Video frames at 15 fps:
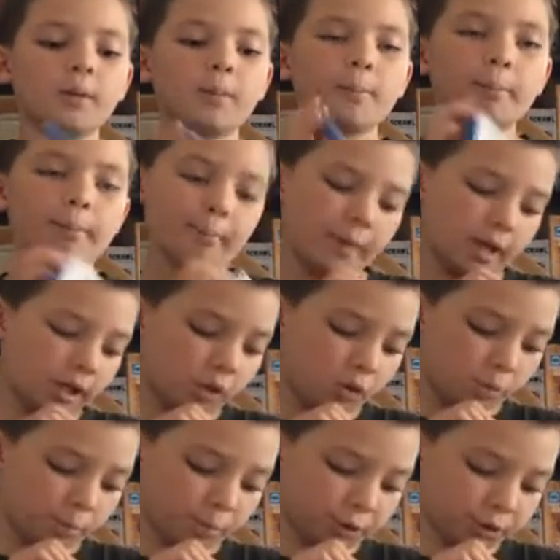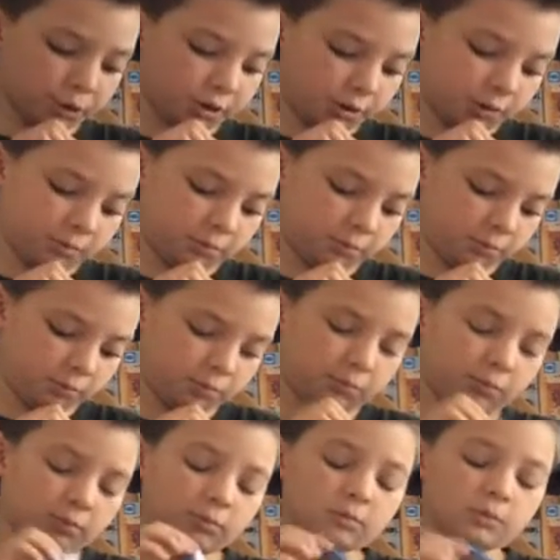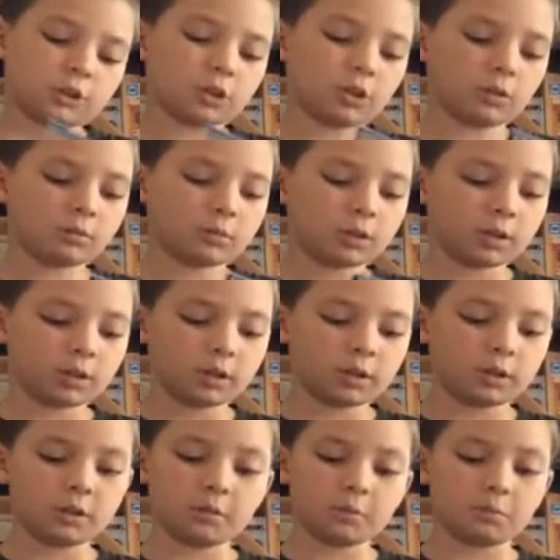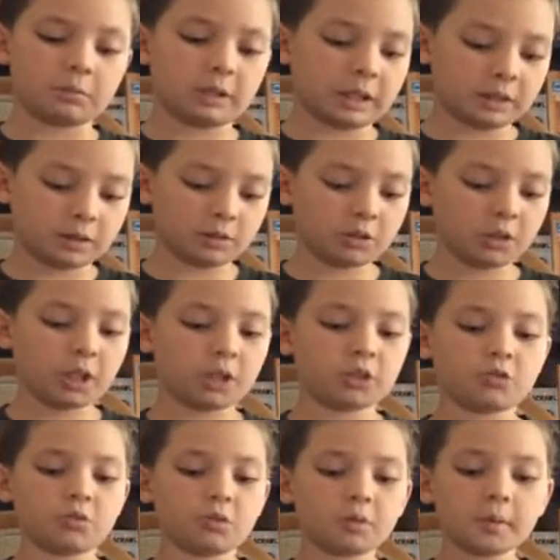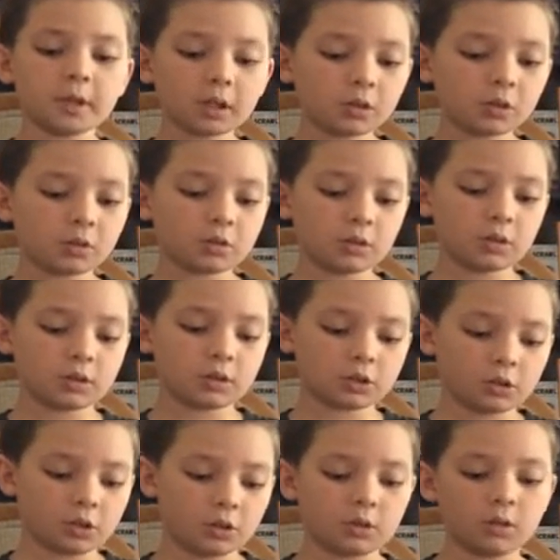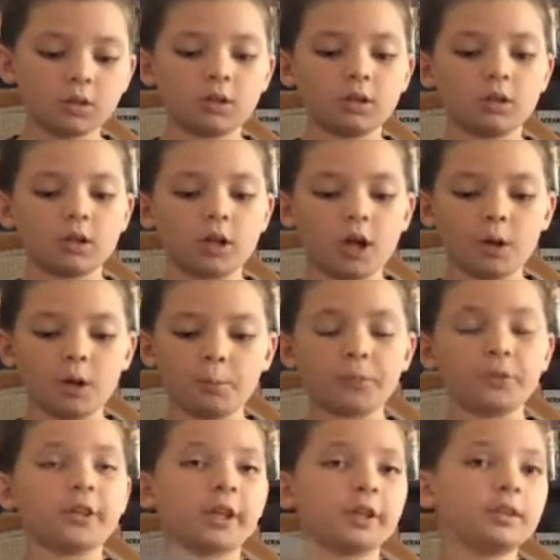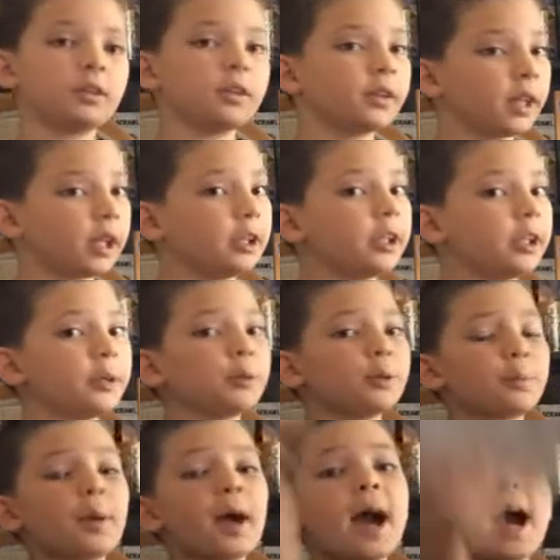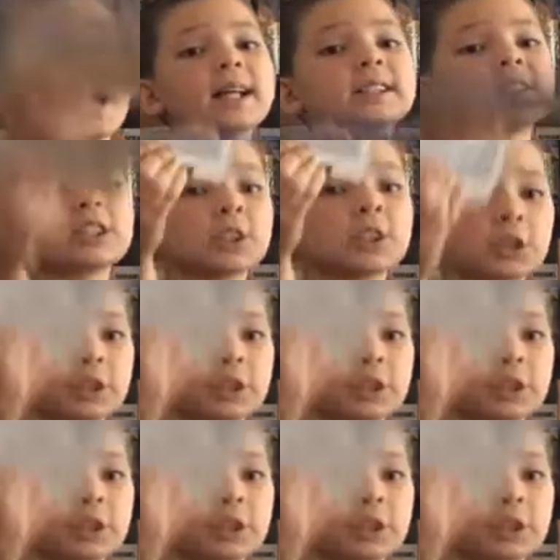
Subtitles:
medical person. So then they drew a medical. So then they would pass their